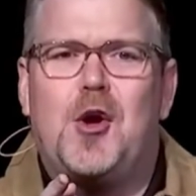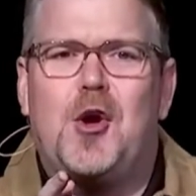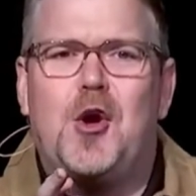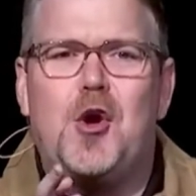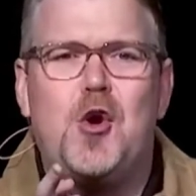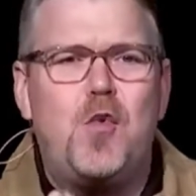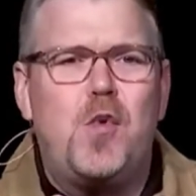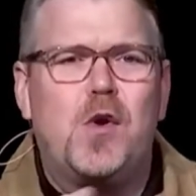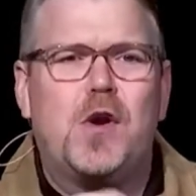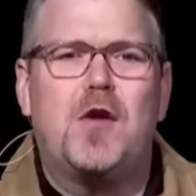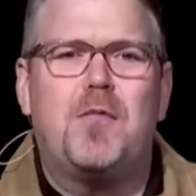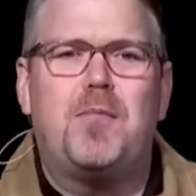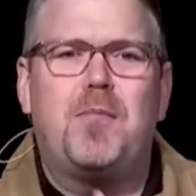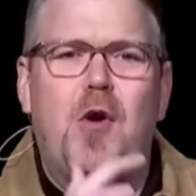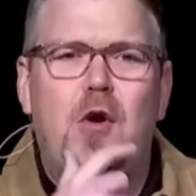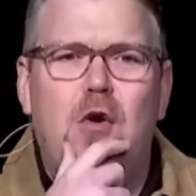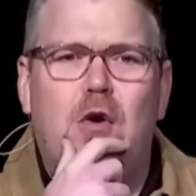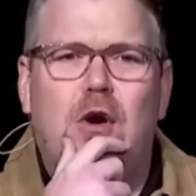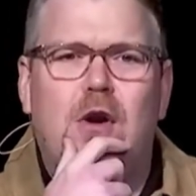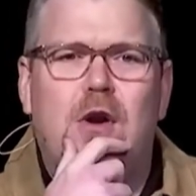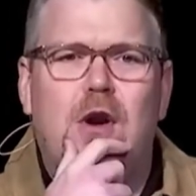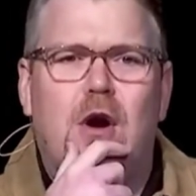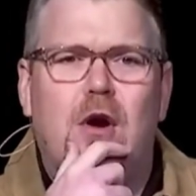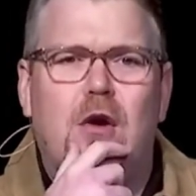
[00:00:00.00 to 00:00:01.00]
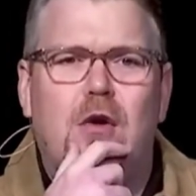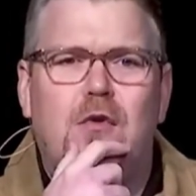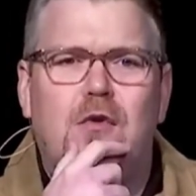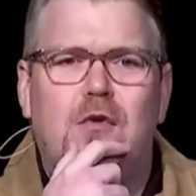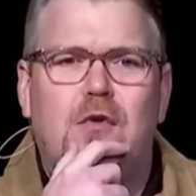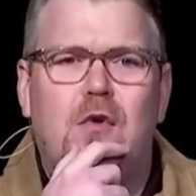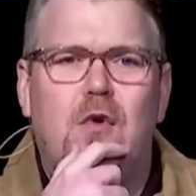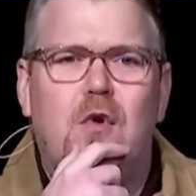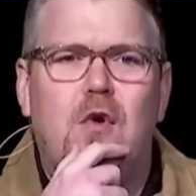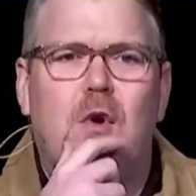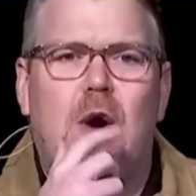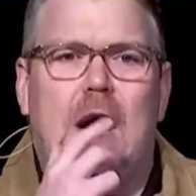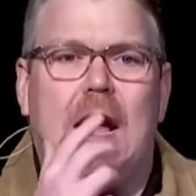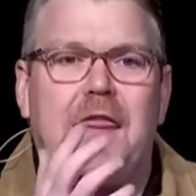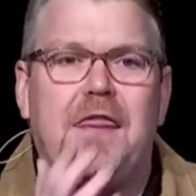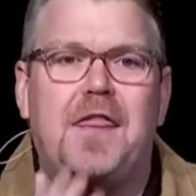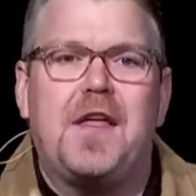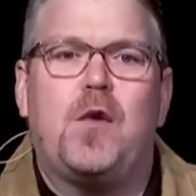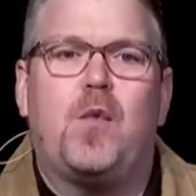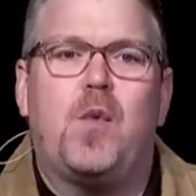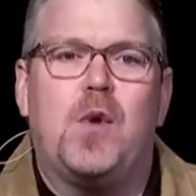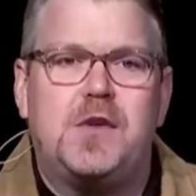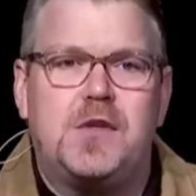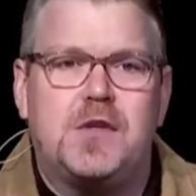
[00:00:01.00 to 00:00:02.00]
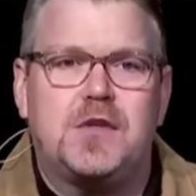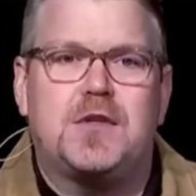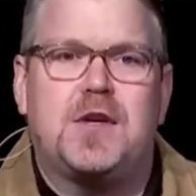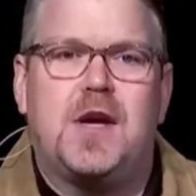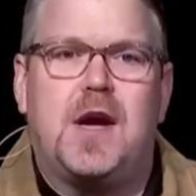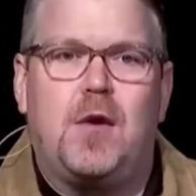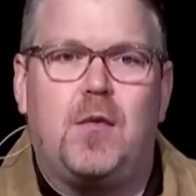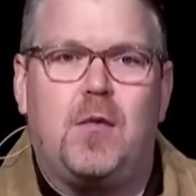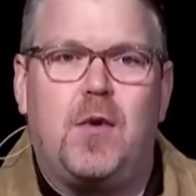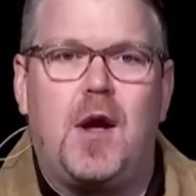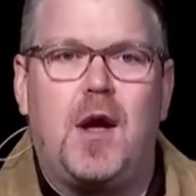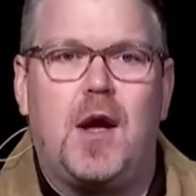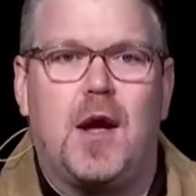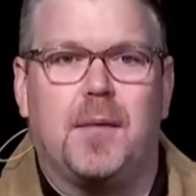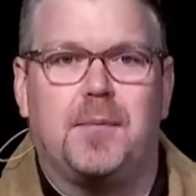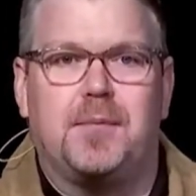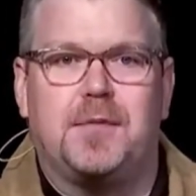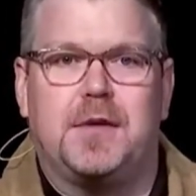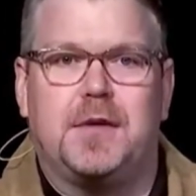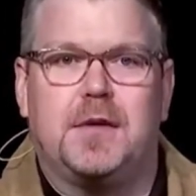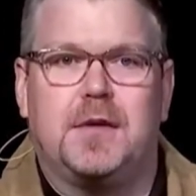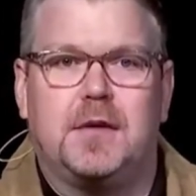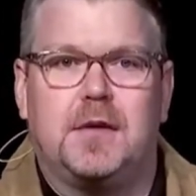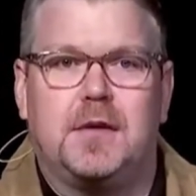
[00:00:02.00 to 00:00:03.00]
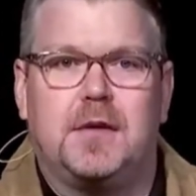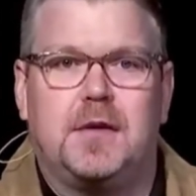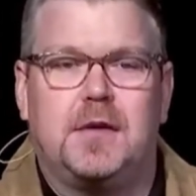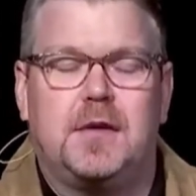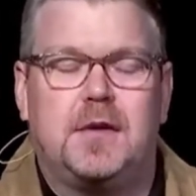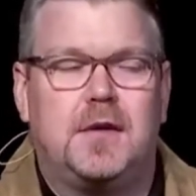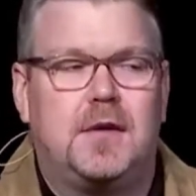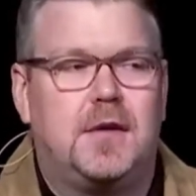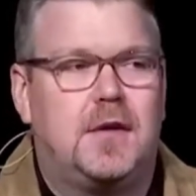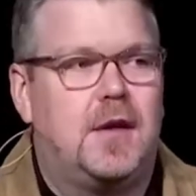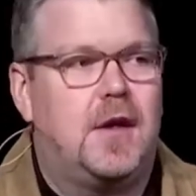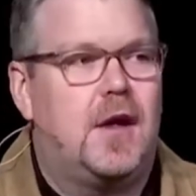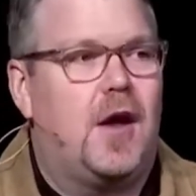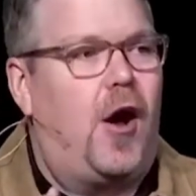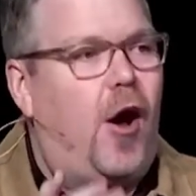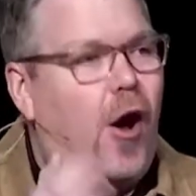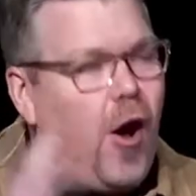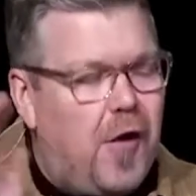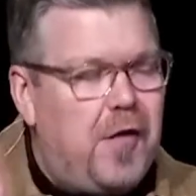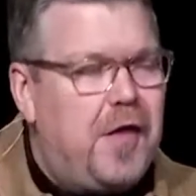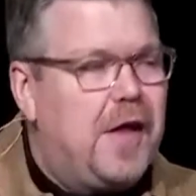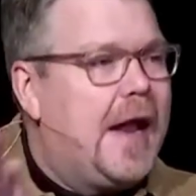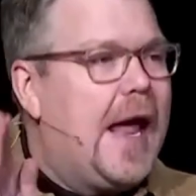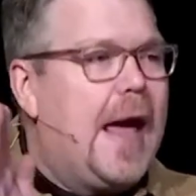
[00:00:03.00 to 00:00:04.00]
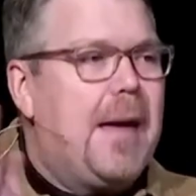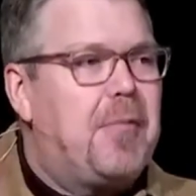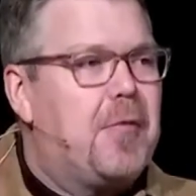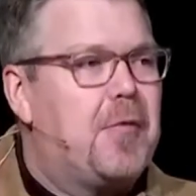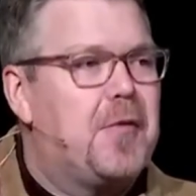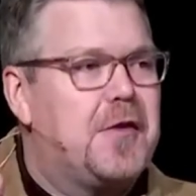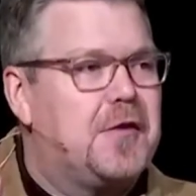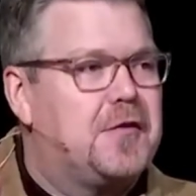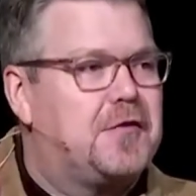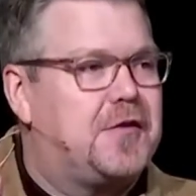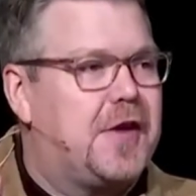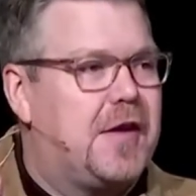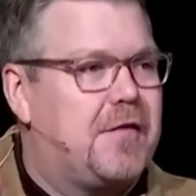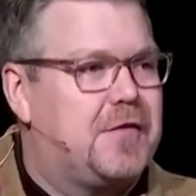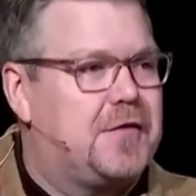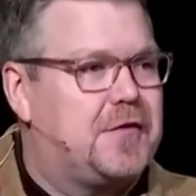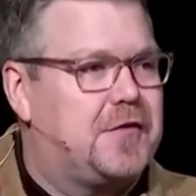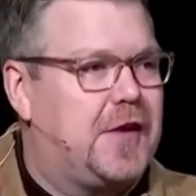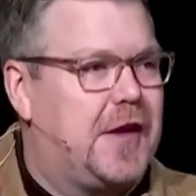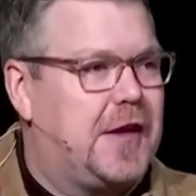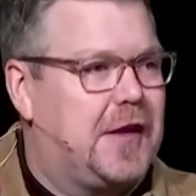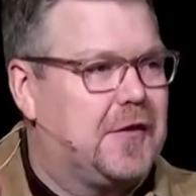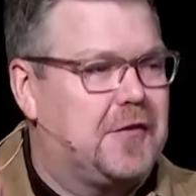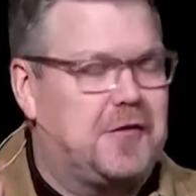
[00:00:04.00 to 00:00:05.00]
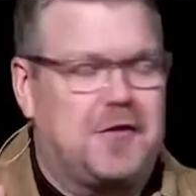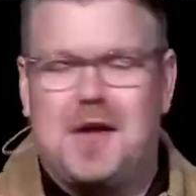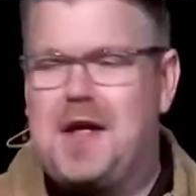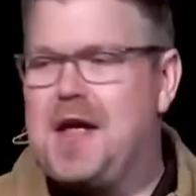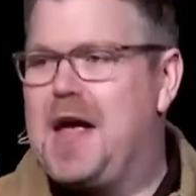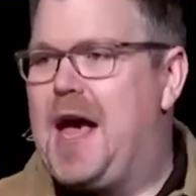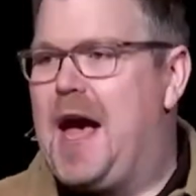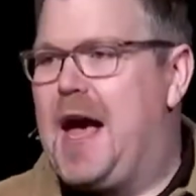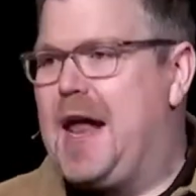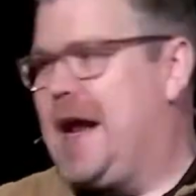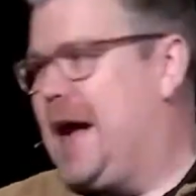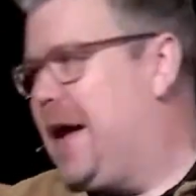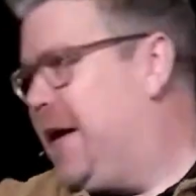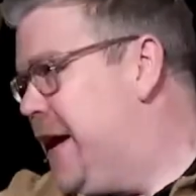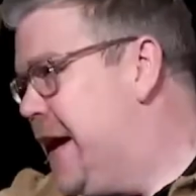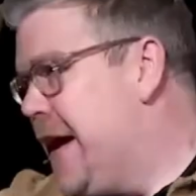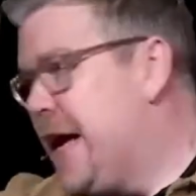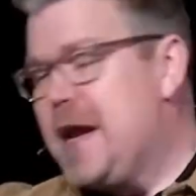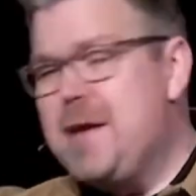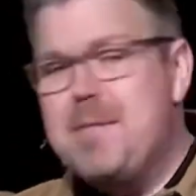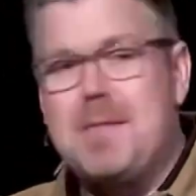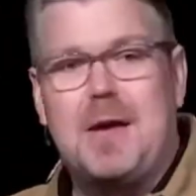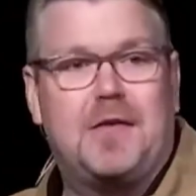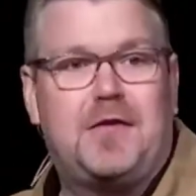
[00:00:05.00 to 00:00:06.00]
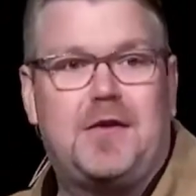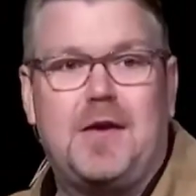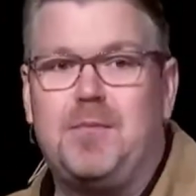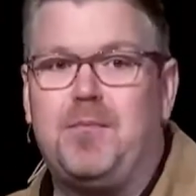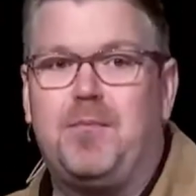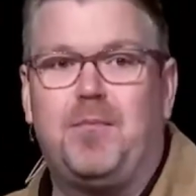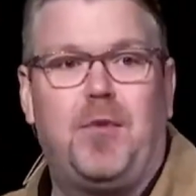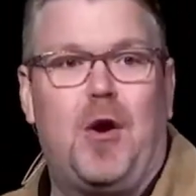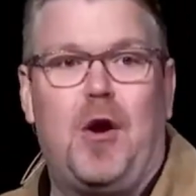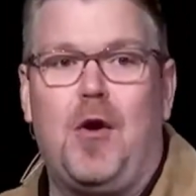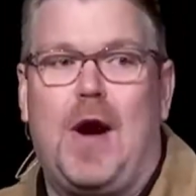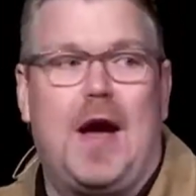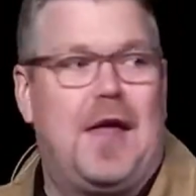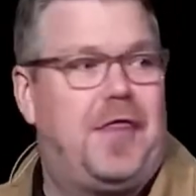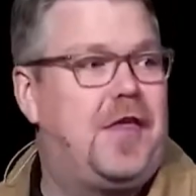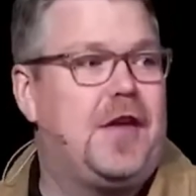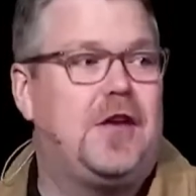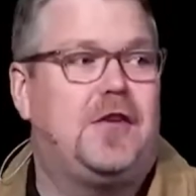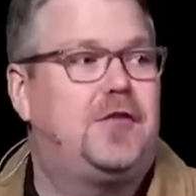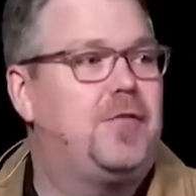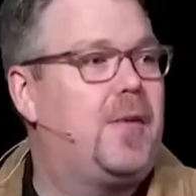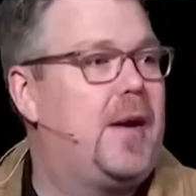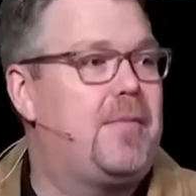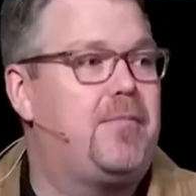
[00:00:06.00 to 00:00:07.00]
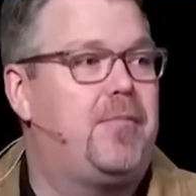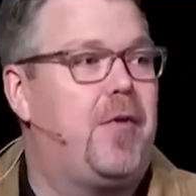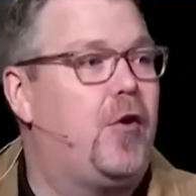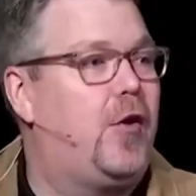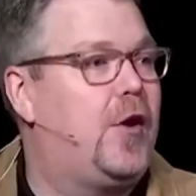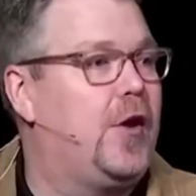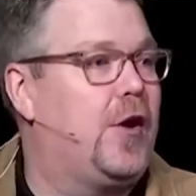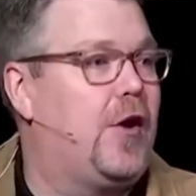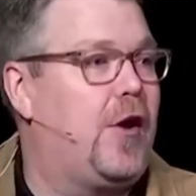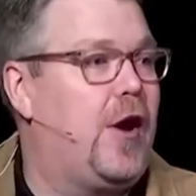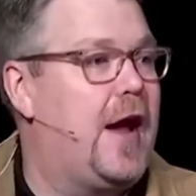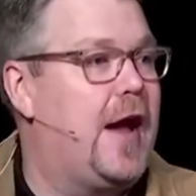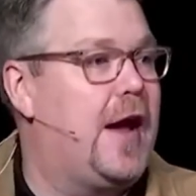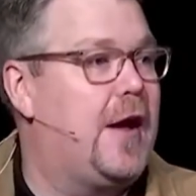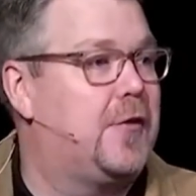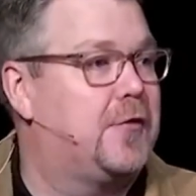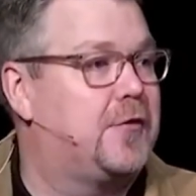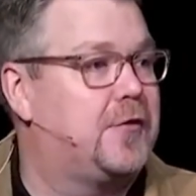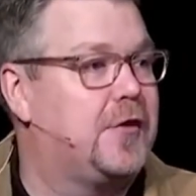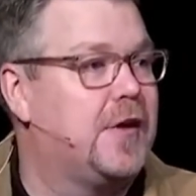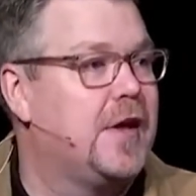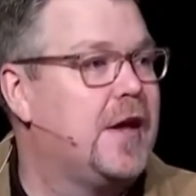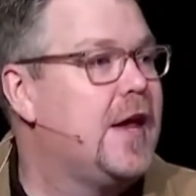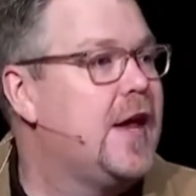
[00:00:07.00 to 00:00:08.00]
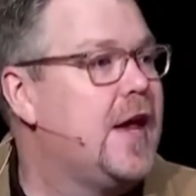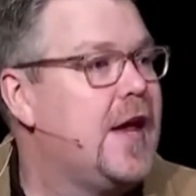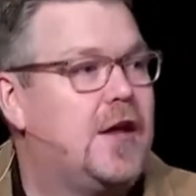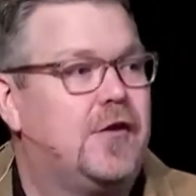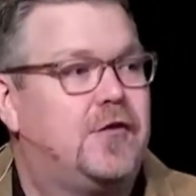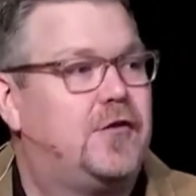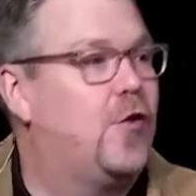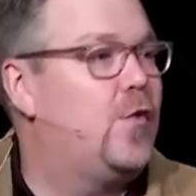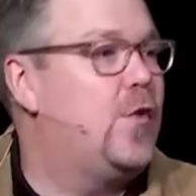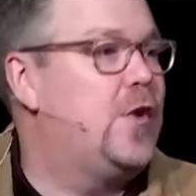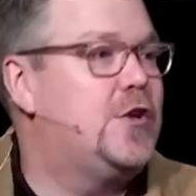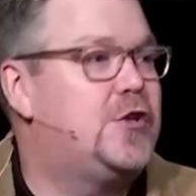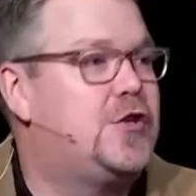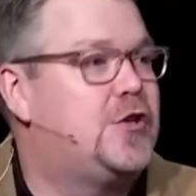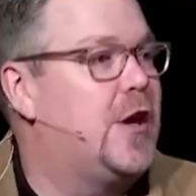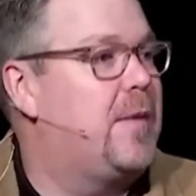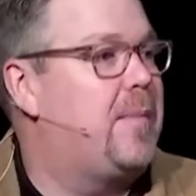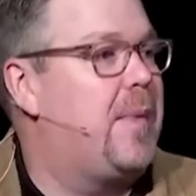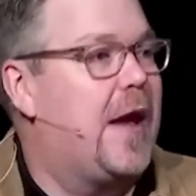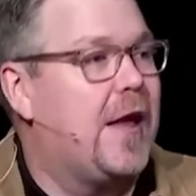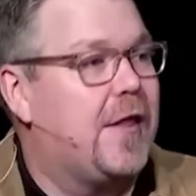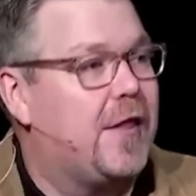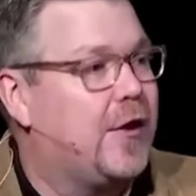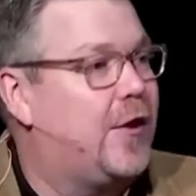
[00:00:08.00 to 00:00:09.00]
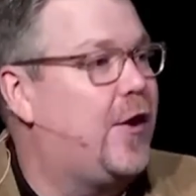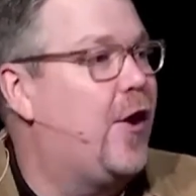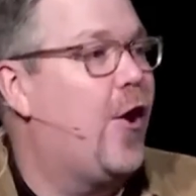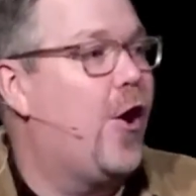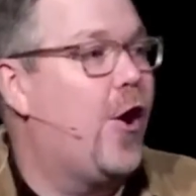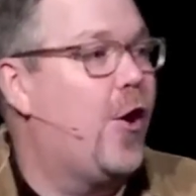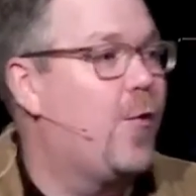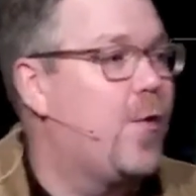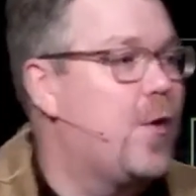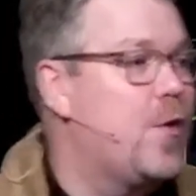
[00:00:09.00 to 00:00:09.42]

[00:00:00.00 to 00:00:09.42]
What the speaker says: Who would have broken our door? I think we just got robbed. All that happened within 7 seconds. And I hit him. I said, bro, I think somebody broke in our house. And so we jump out of the car